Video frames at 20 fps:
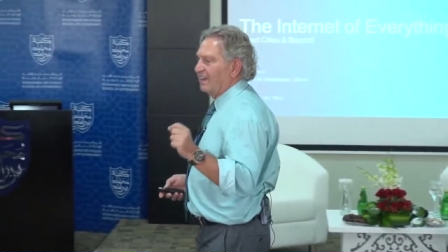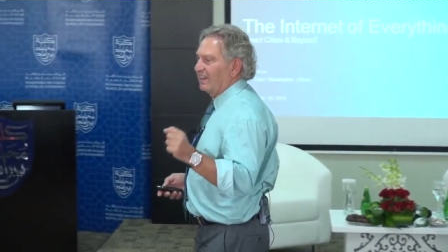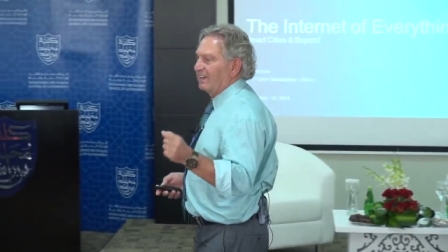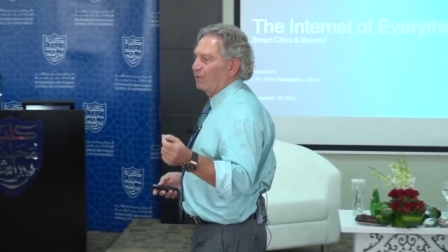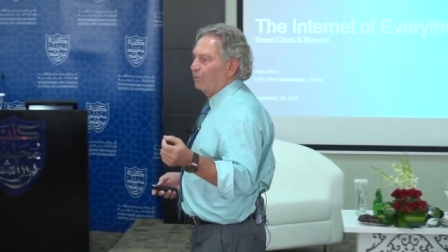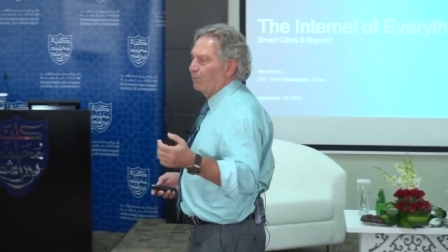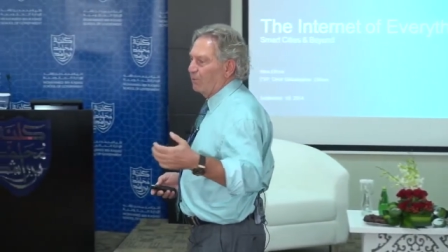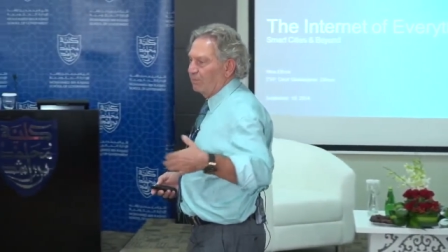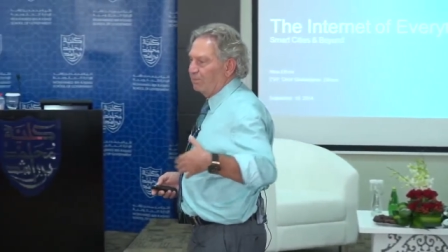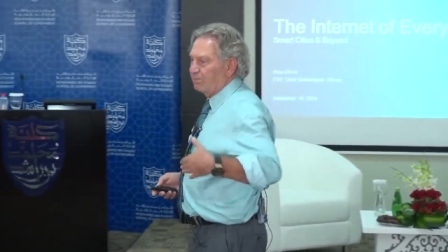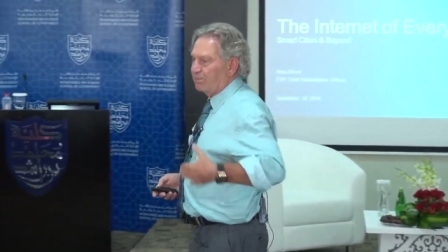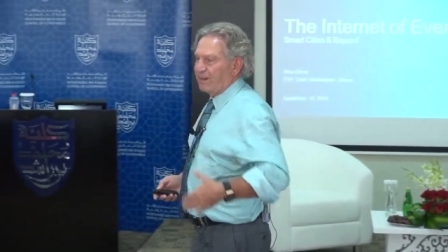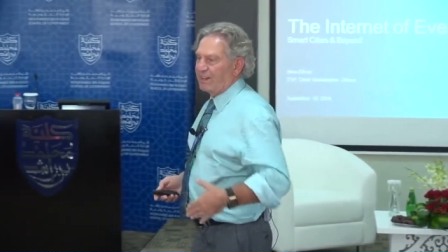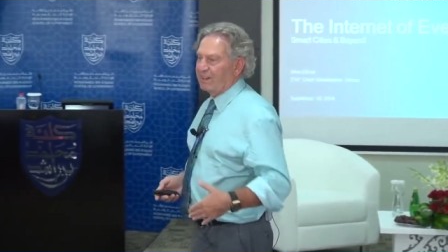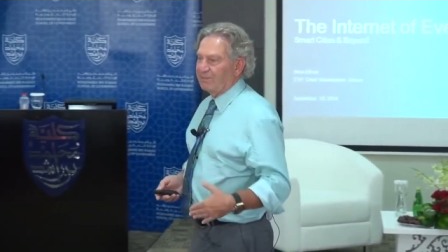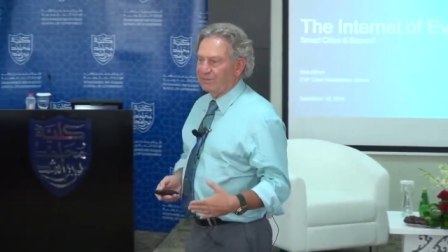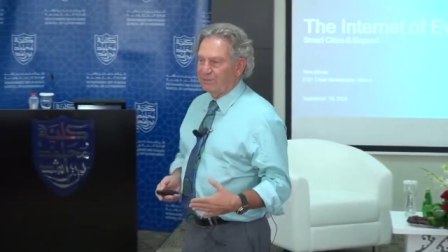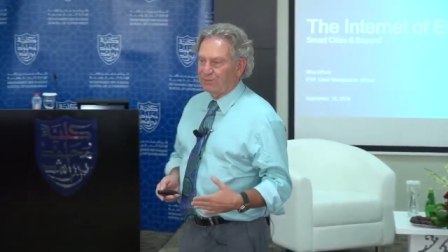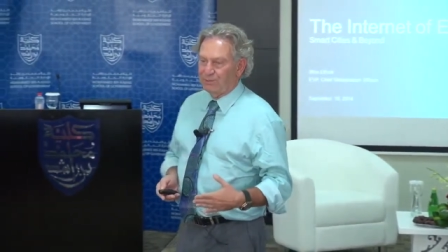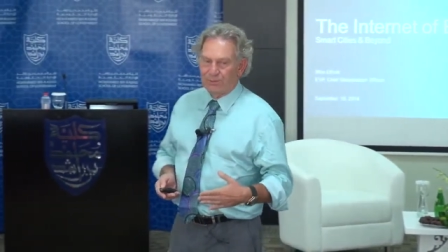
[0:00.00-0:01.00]
You know, one
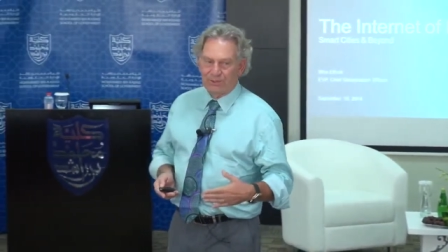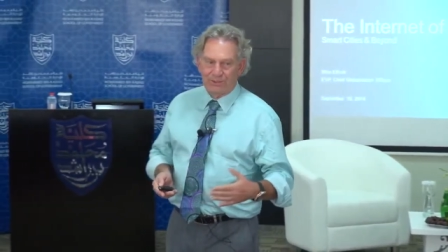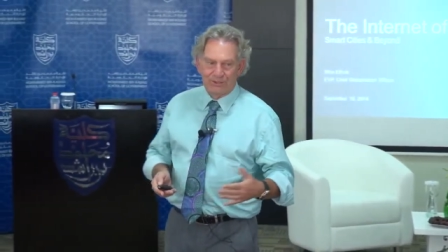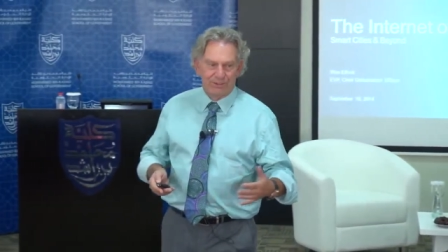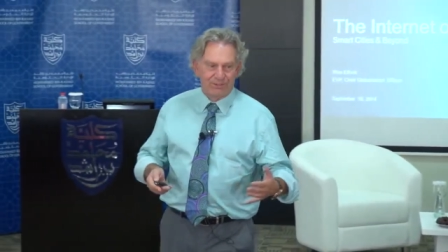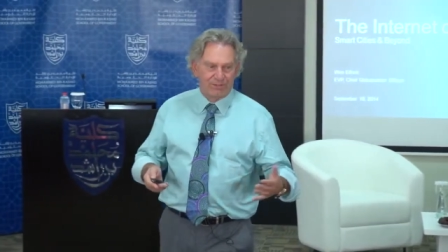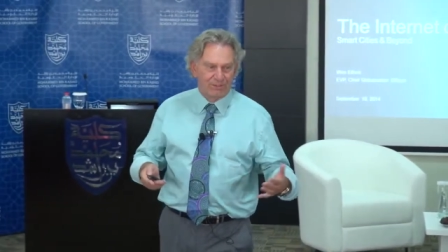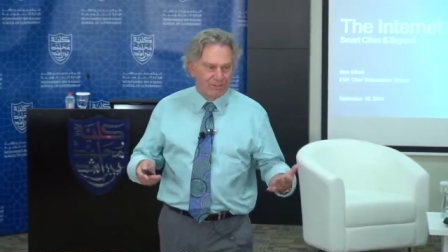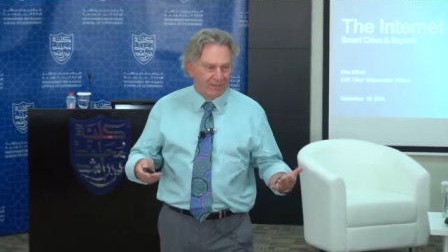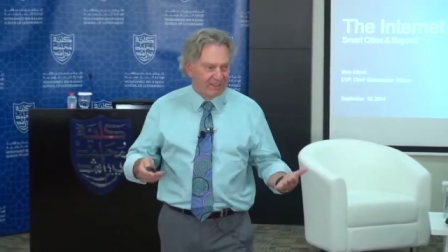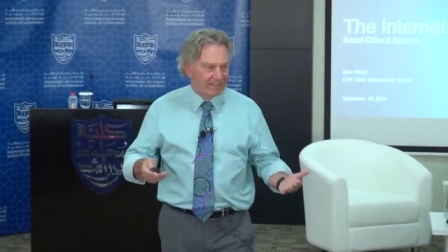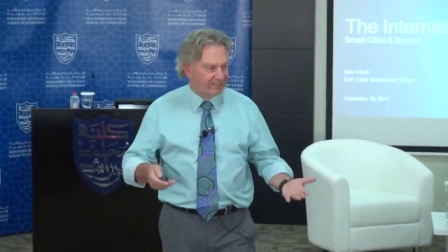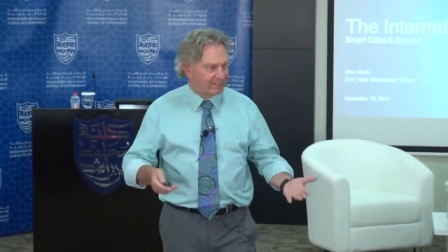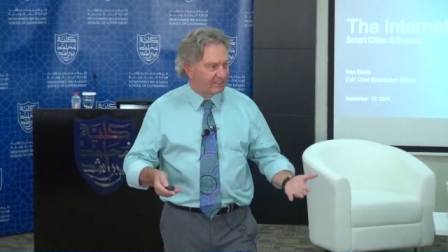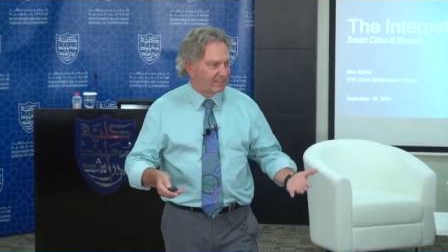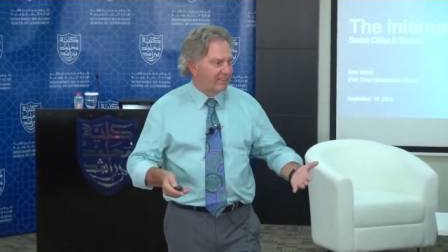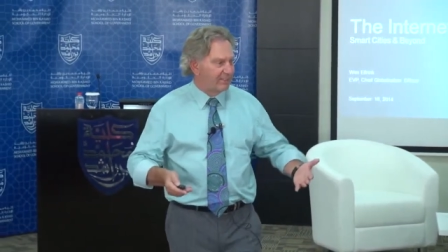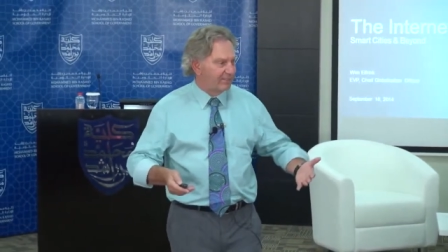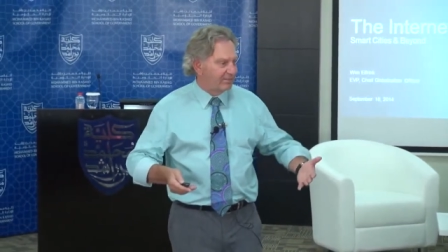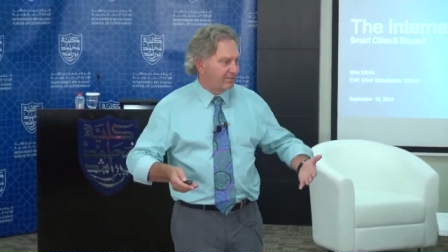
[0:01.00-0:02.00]
private word from
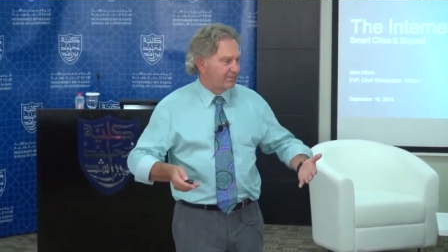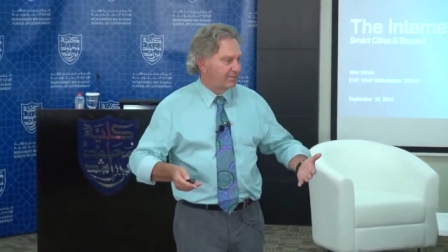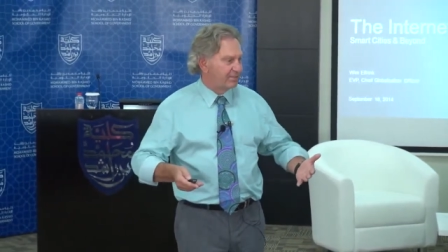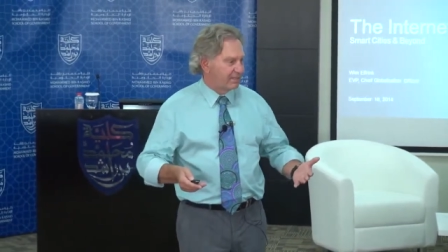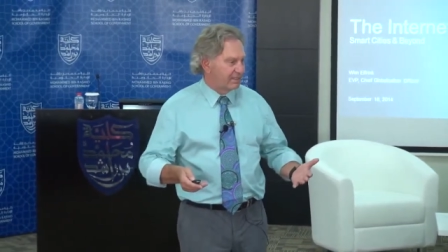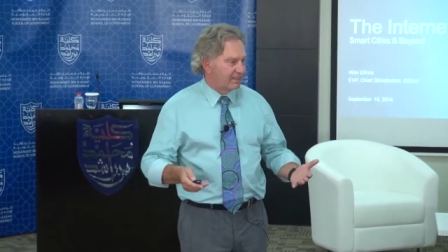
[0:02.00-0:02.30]
myself.